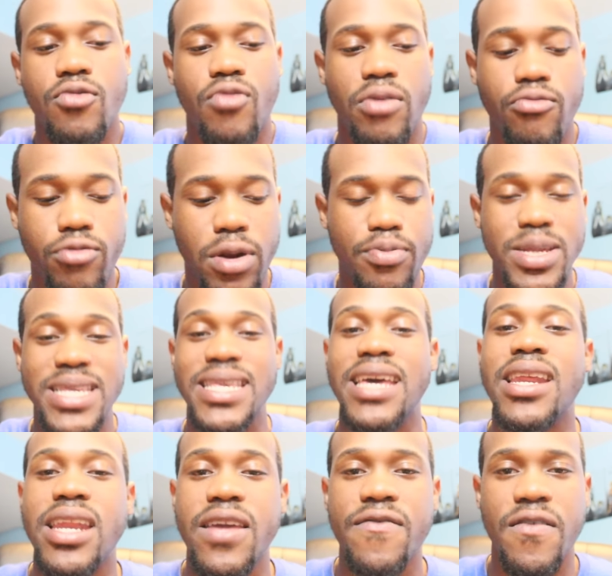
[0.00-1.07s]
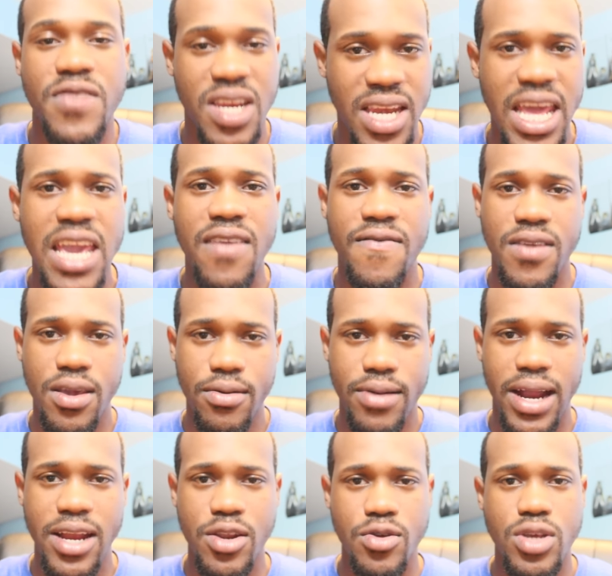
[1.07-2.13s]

re representative of the Navy, right?